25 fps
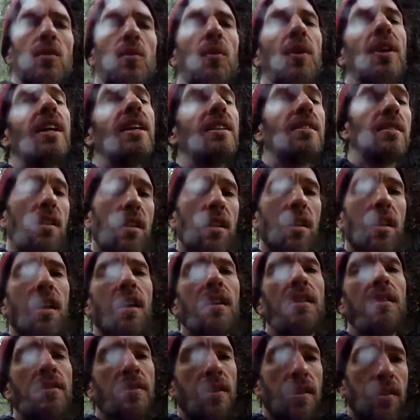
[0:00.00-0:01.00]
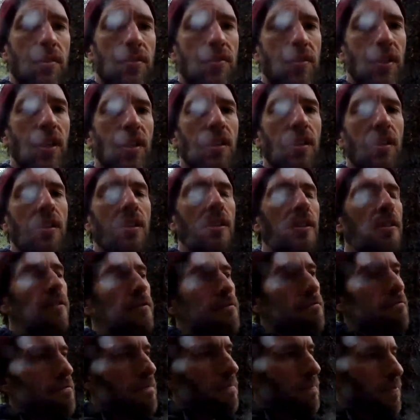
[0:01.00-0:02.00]
we need to love fear.
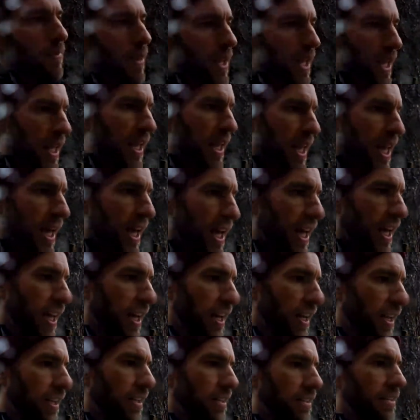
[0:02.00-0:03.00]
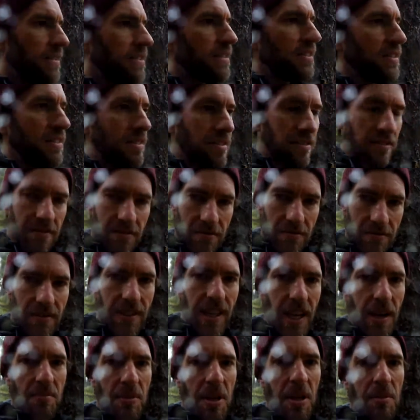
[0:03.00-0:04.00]
And
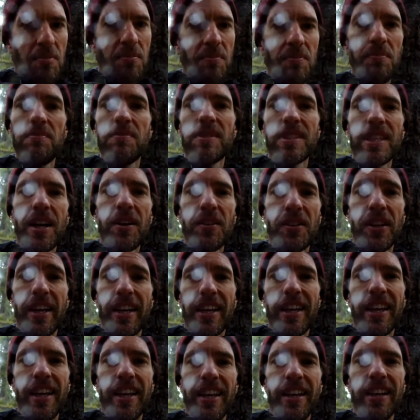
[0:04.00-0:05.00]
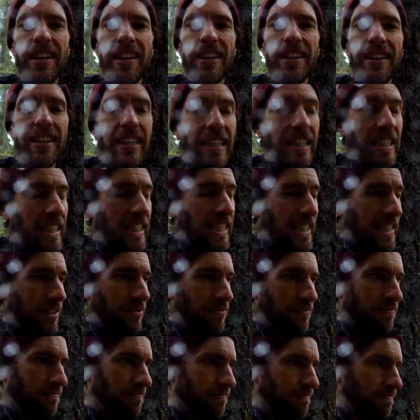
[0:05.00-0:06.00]
that may sound like a
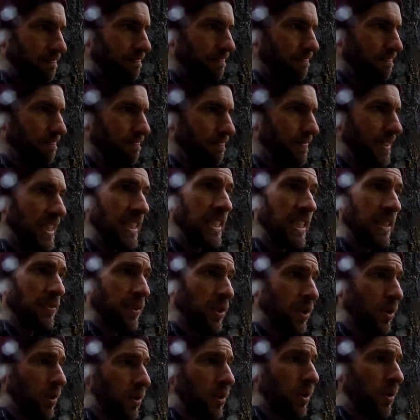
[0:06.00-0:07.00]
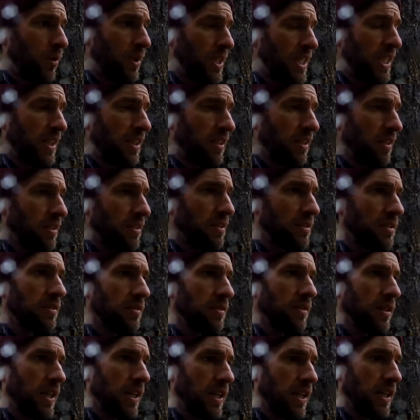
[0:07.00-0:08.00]
difficult or ridiculous
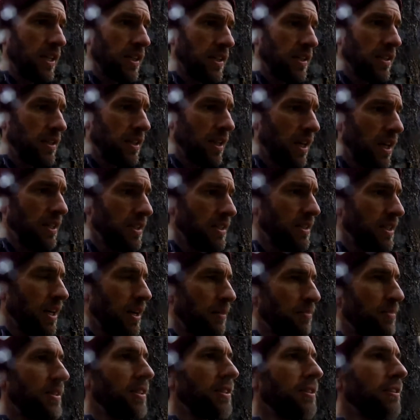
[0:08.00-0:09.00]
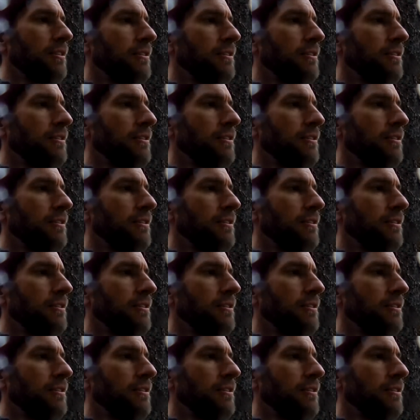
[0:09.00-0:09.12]
concept.